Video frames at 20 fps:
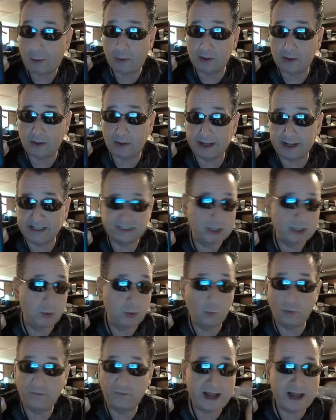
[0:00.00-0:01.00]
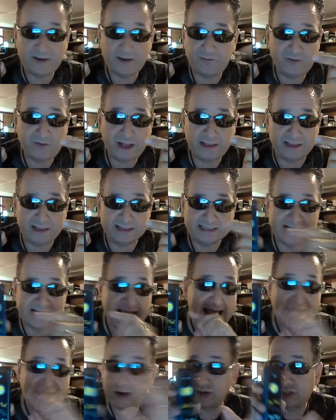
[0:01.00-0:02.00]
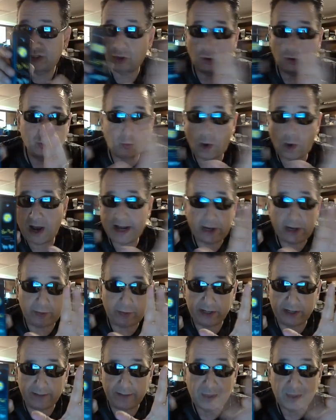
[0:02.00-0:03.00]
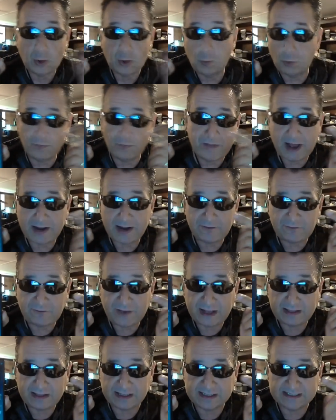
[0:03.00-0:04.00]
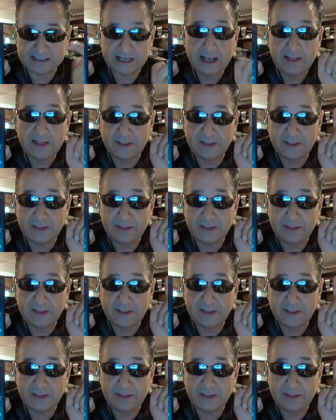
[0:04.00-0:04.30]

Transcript: lines will not affect this. Household wiring will not affect this.